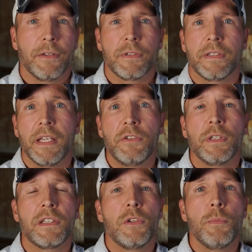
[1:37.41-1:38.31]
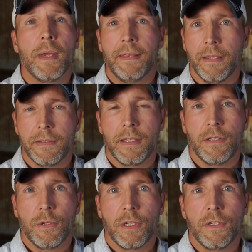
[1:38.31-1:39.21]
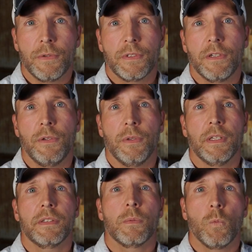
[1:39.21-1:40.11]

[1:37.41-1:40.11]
there's essentially 2 methods that you can use to do this.